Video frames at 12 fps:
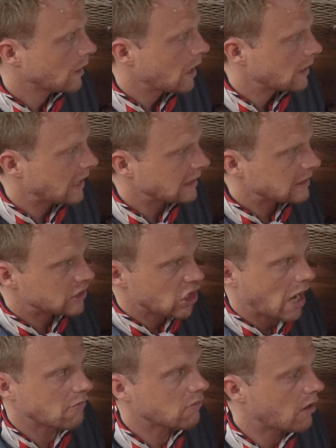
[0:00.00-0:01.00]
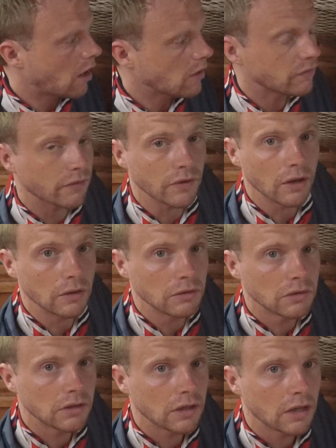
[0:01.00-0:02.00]
That's a general overview.
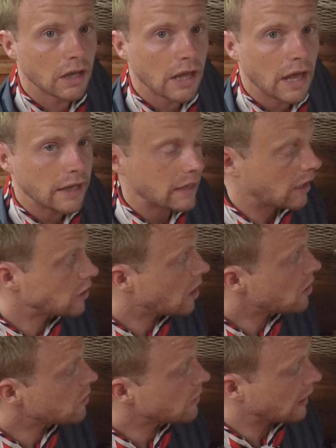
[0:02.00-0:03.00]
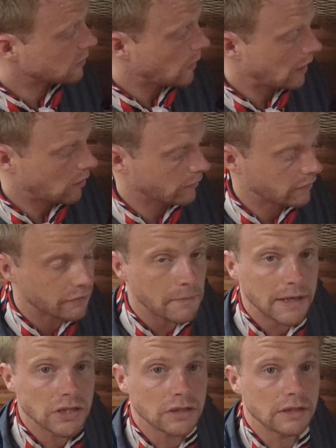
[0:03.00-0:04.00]
Now I know that's quite a lot of
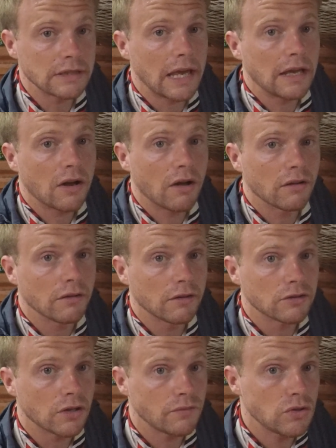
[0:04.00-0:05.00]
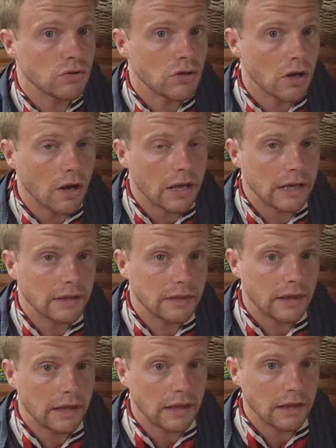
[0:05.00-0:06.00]
information to take on, so if you look in
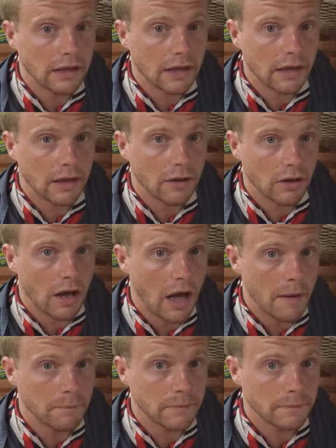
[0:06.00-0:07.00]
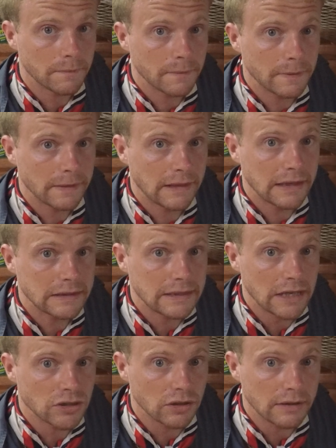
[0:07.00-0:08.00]
the link
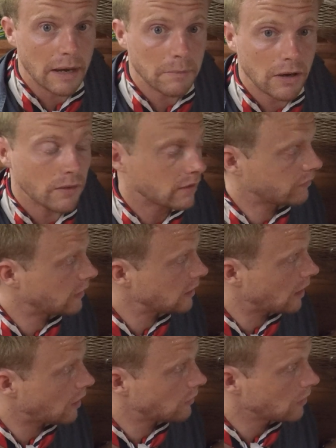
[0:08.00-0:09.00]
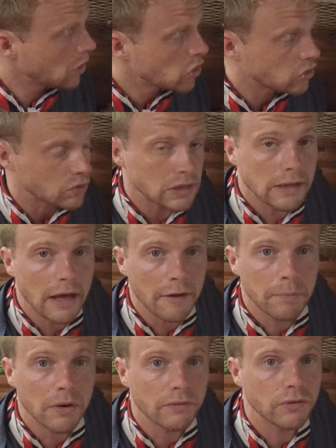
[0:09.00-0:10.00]
section down below this video, you'll see that I've
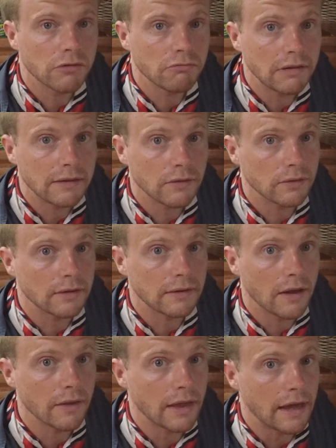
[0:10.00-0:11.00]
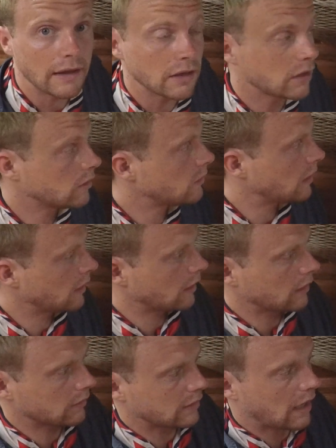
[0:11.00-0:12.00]
put a few resources out there, including a
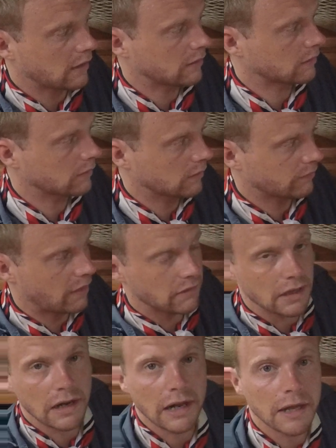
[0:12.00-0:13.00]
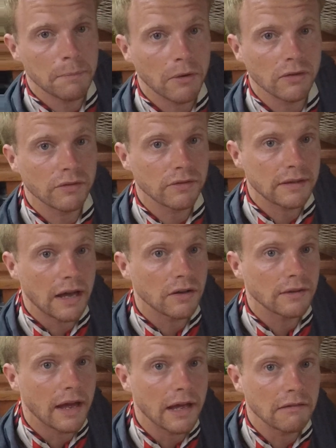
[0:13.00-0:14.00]
nice, very clear points of sail
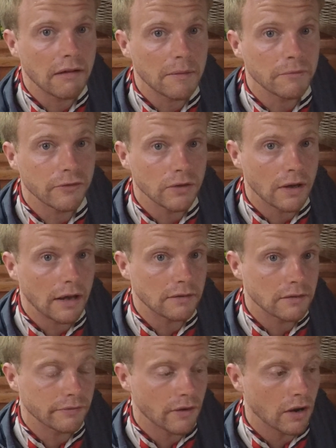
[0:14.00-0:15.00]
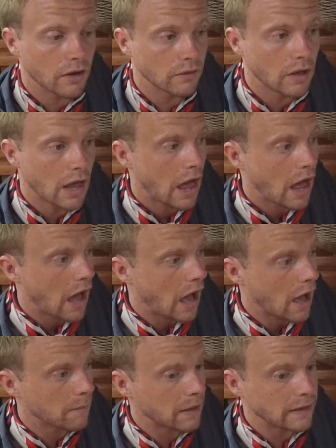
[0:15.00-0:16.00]
diagram for you guys to follow.
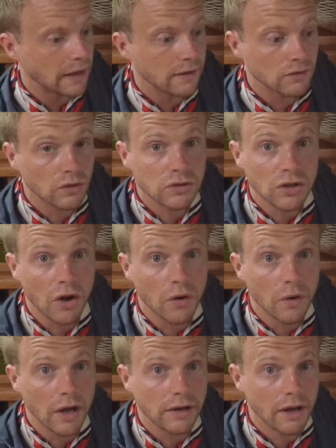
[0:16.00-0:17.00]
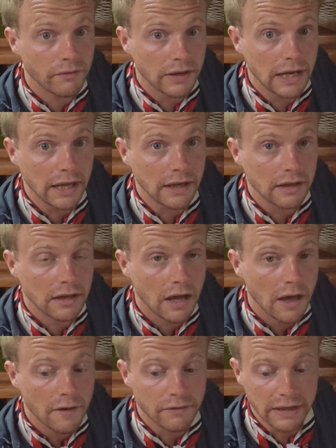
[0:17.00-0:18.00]
And then there's also another link
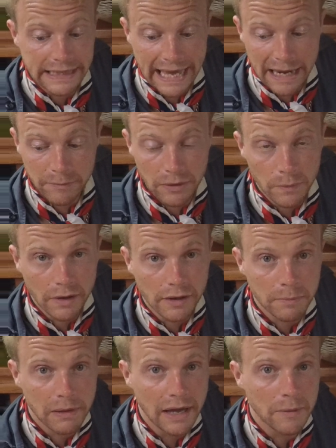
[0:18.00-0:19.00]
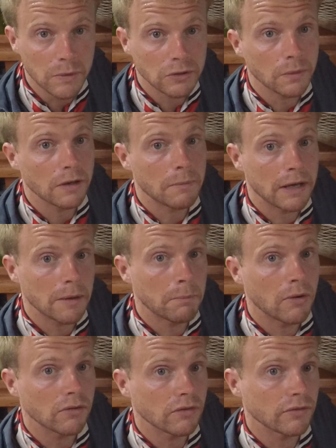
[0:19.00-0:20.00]
for a game that we're going to play, in which we're going to make a
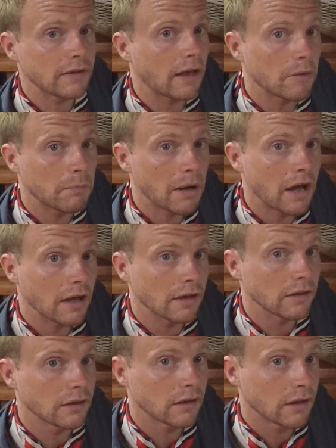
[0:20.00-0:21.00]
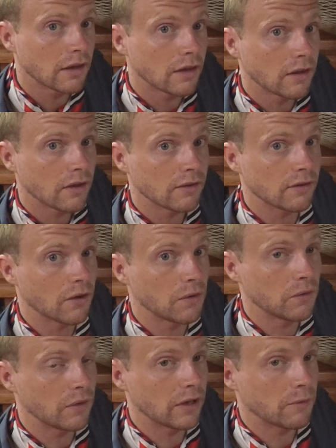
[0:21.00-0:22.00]
points of sail pie.
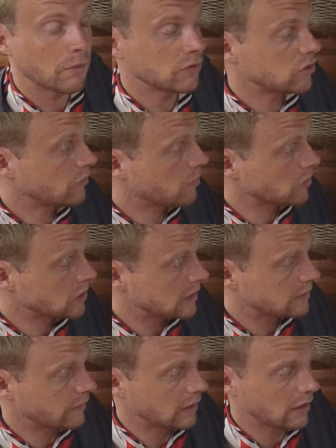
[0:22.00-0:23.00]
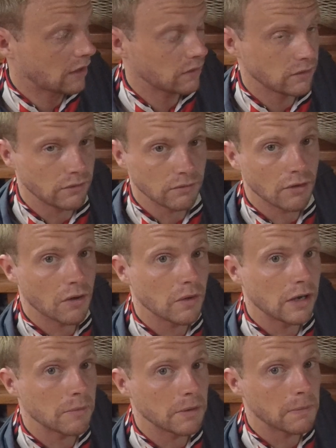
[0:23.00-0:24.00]
So once you've watched this video and you know a
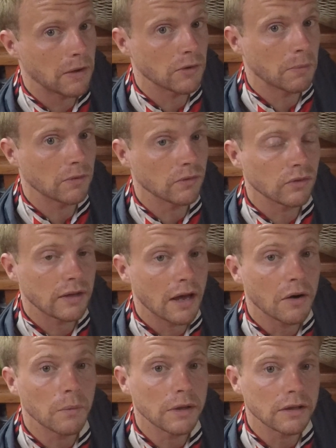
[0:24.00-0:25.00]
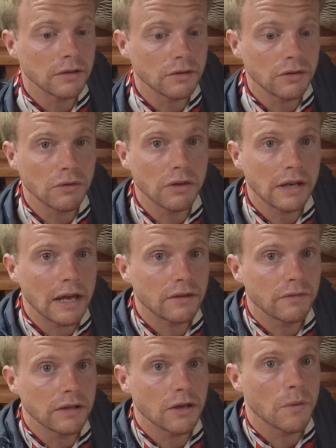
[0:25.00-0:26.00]
little bit about your points of sail, we can do the next
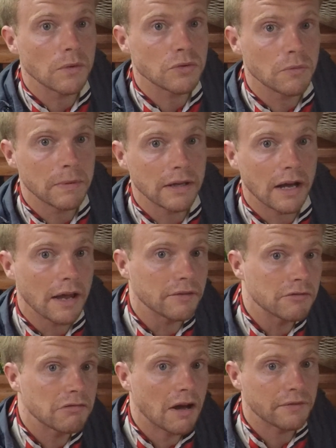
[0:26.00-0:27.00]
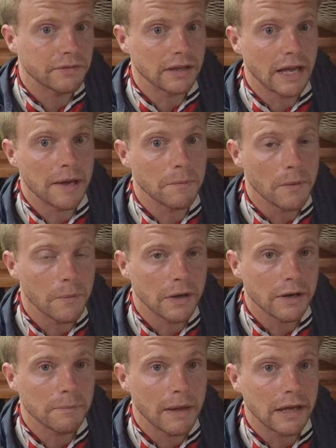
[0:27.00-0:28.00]
video, which will be a kind of crafty game where we're
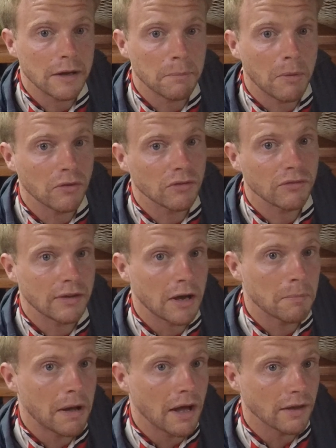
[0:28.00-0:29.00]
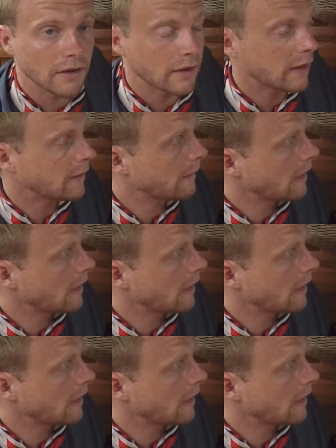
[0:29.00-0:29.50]
going to make a points of sail pie, okay?